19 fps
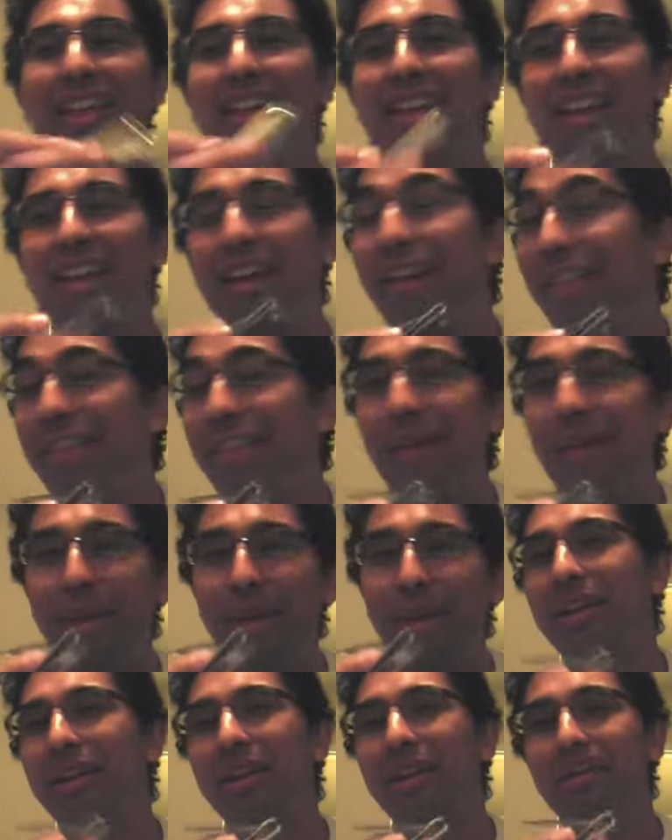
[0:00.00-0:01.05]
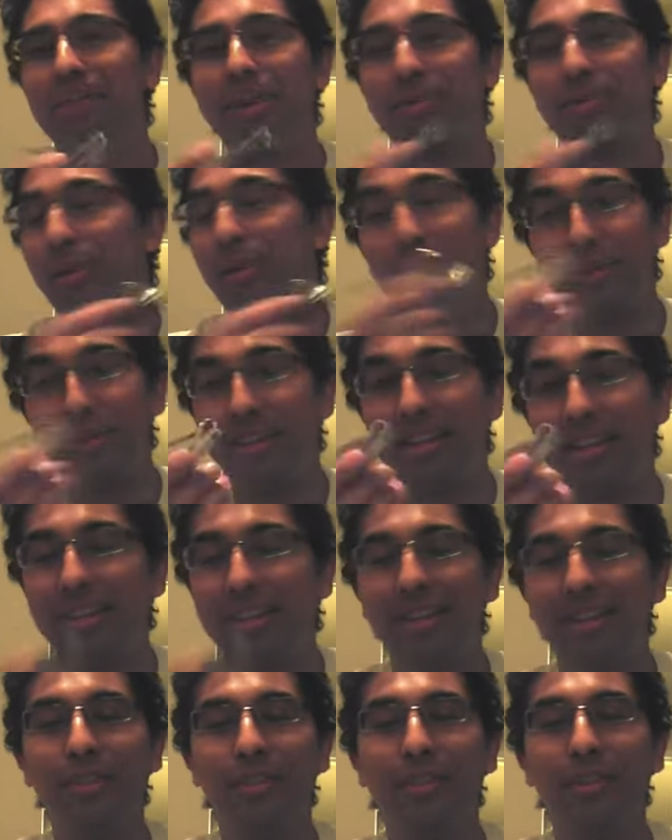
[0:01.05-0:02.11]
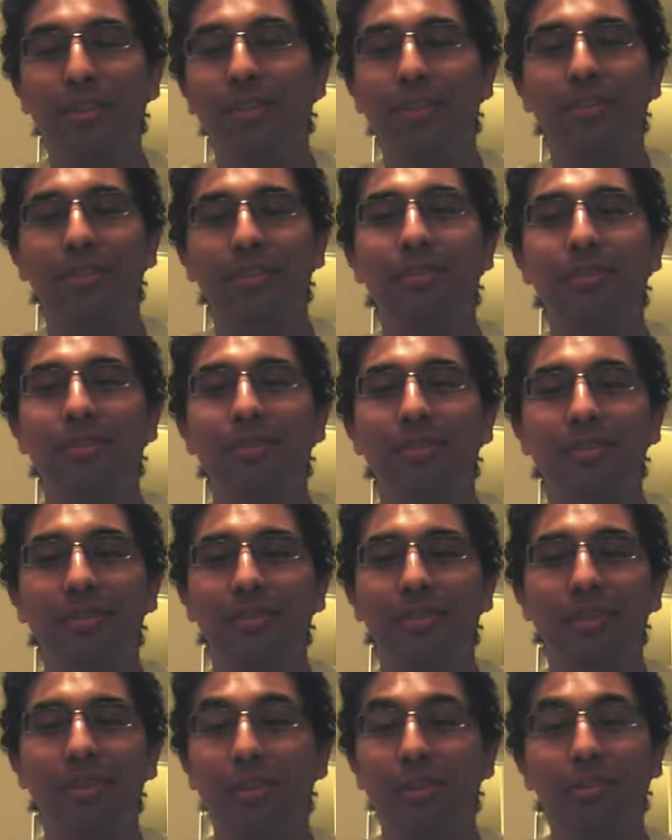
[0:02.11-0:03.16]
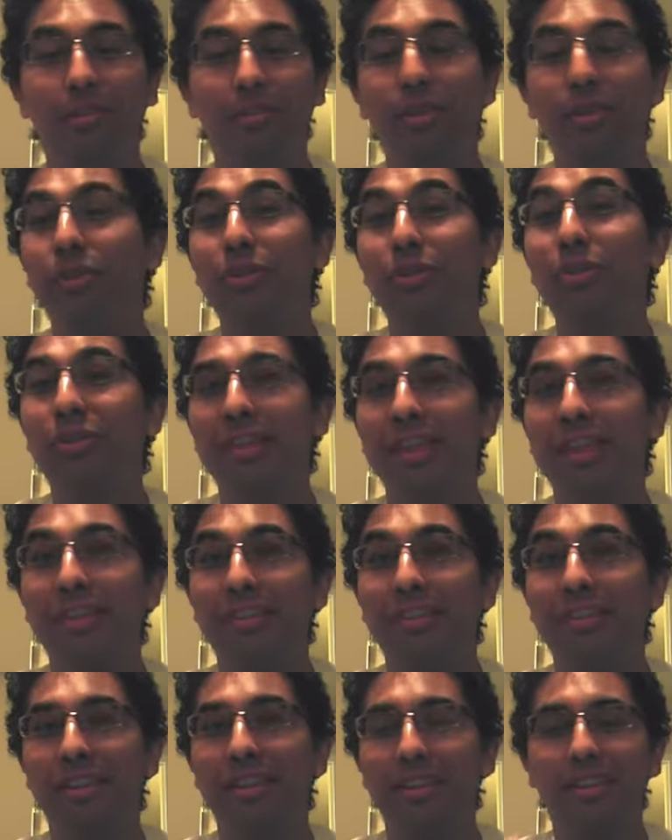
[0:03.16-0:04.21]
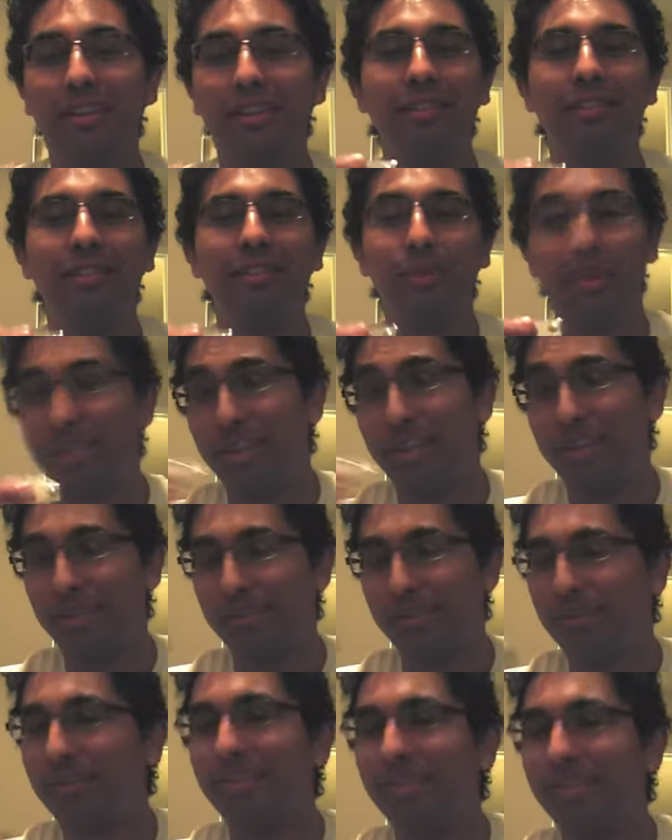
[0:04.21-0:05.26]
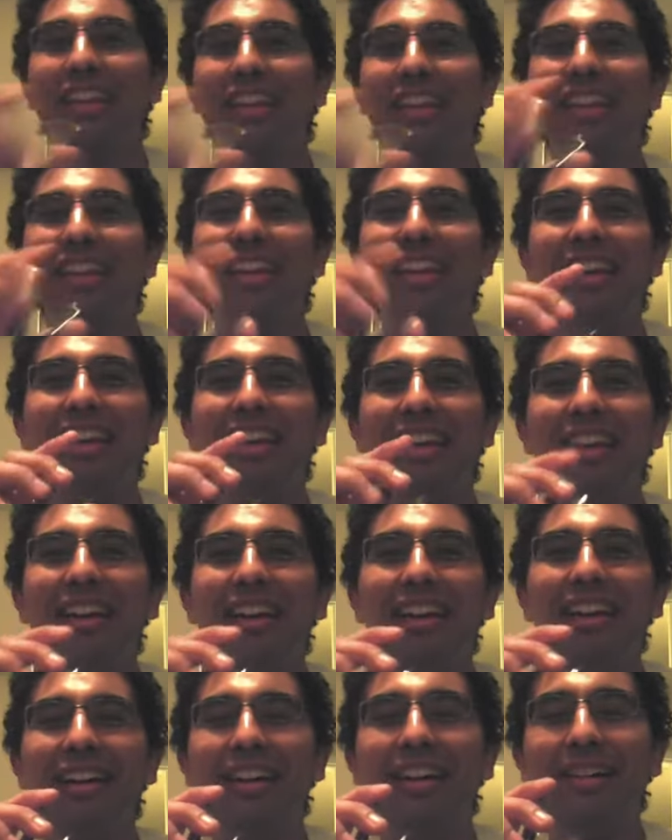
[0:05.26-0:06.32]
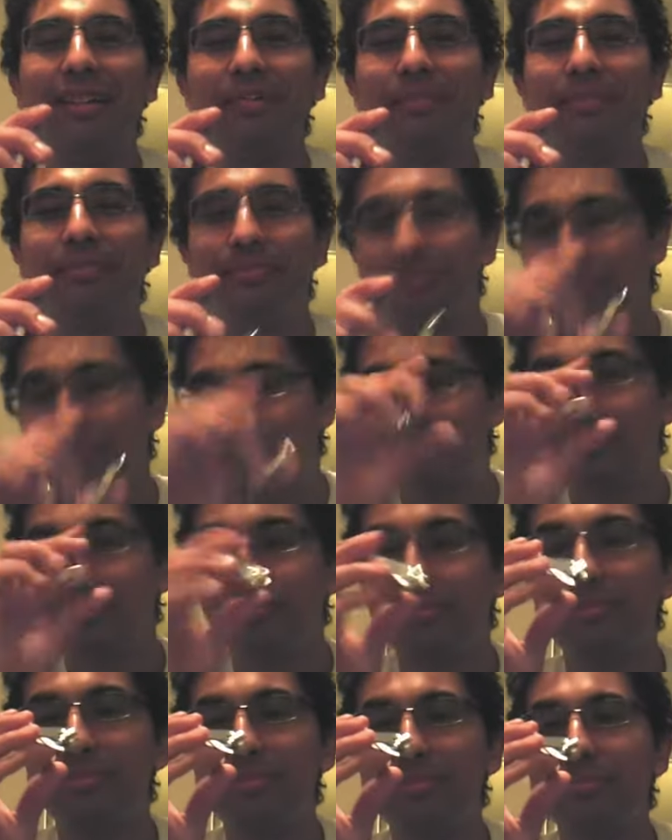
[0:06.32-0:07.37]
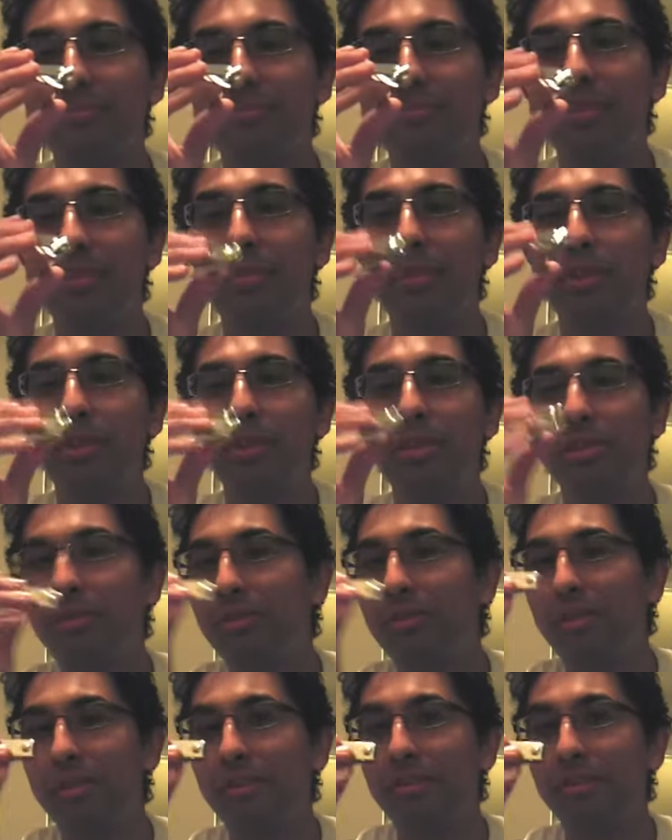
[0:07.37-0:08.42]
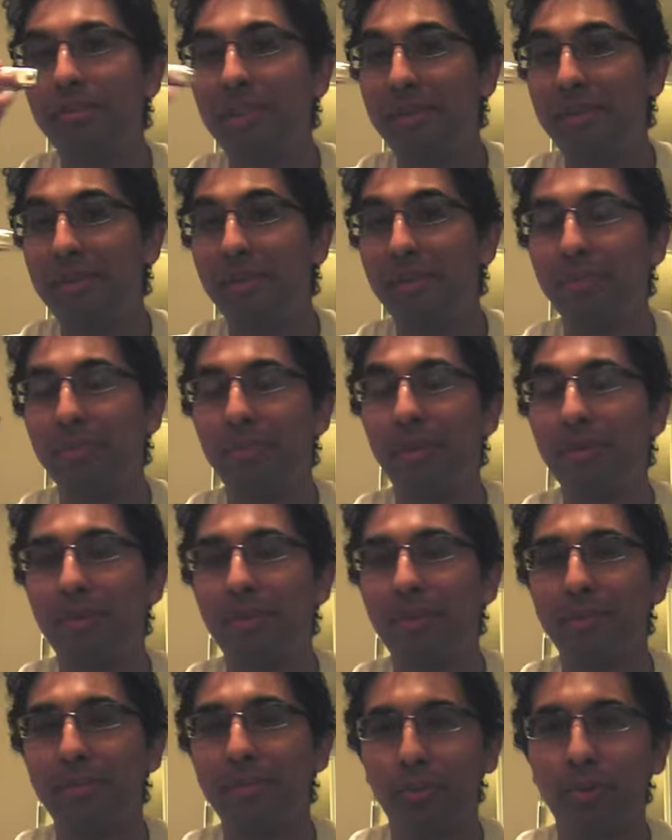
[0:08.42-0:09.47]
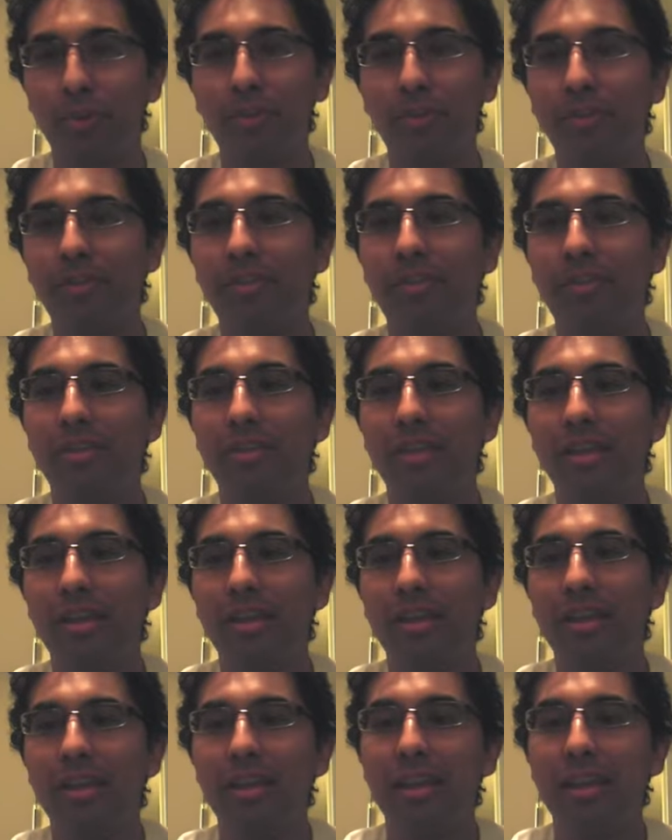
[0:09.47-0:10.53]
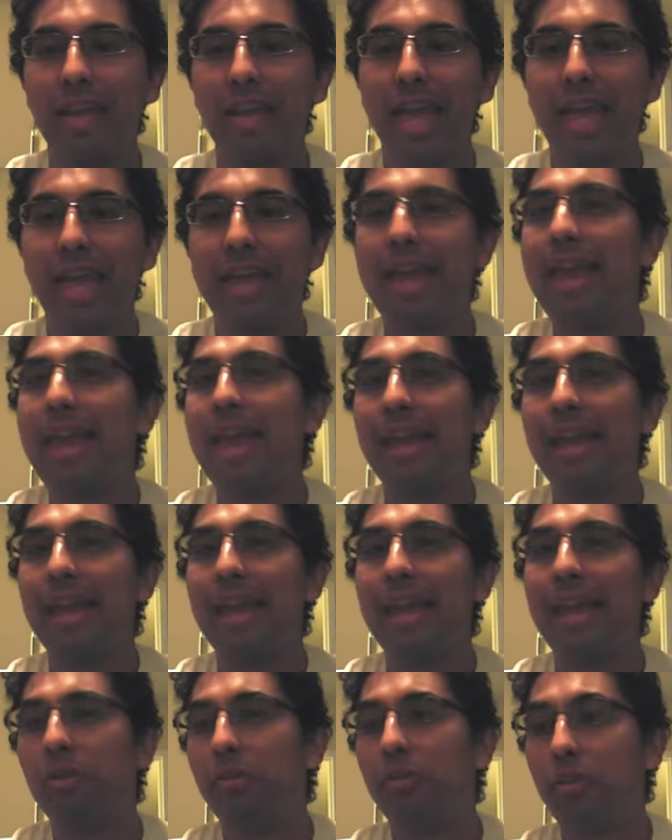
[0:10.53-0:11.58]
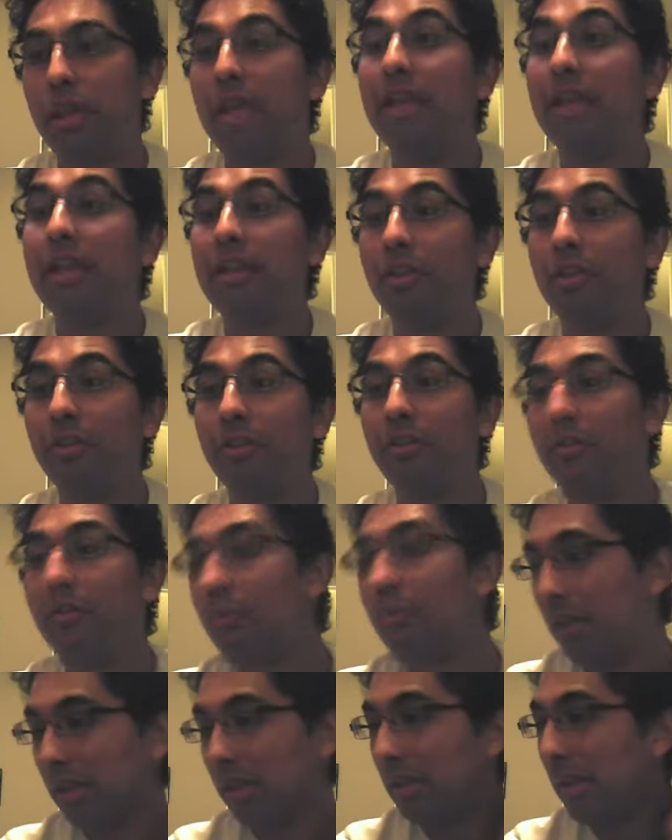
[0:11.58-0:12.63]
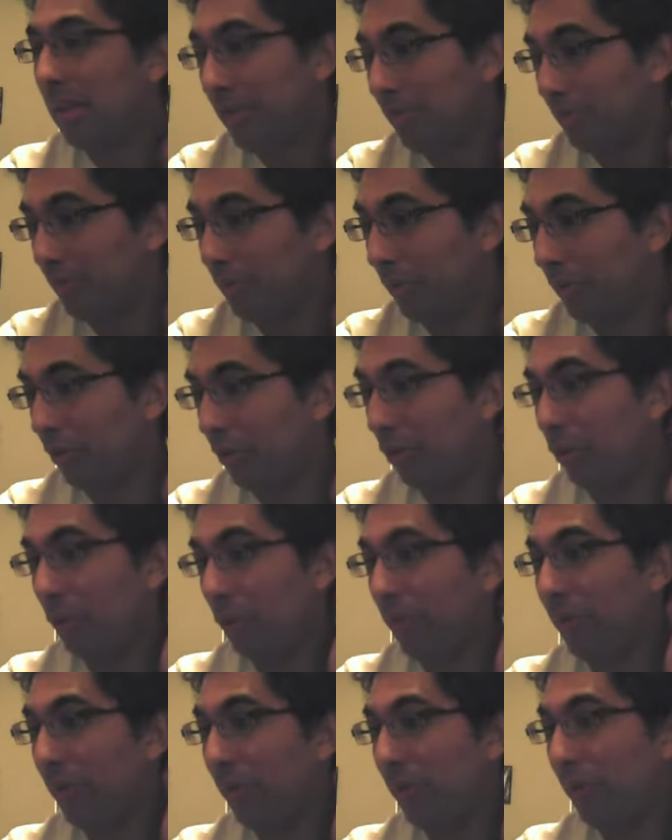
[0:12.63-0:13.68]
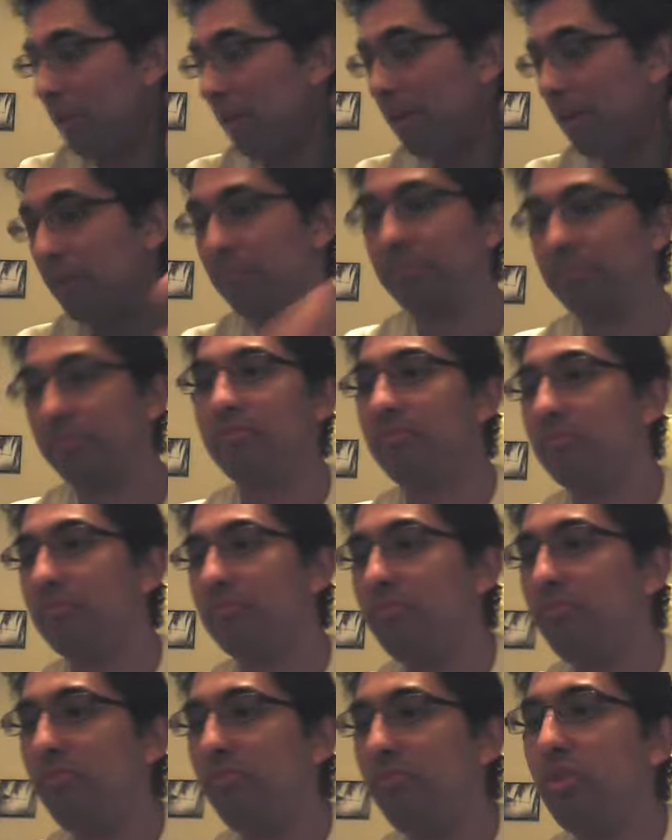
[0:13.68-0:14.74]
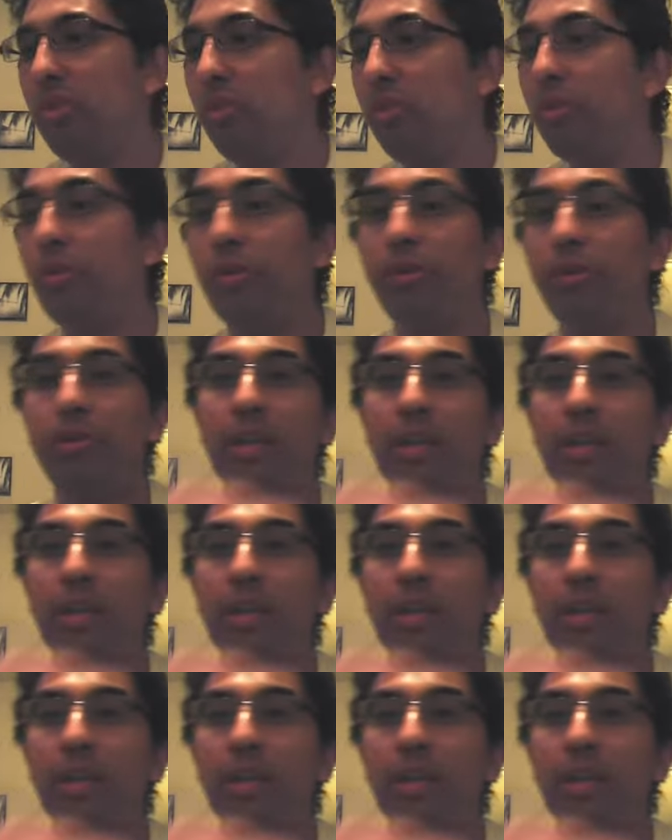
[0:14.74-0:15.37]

That way my boyfriend can get into it also, or use it accidentally, which he has once. But you could use these to snap off the parts off the runners, and it can also allow for curved, in order to get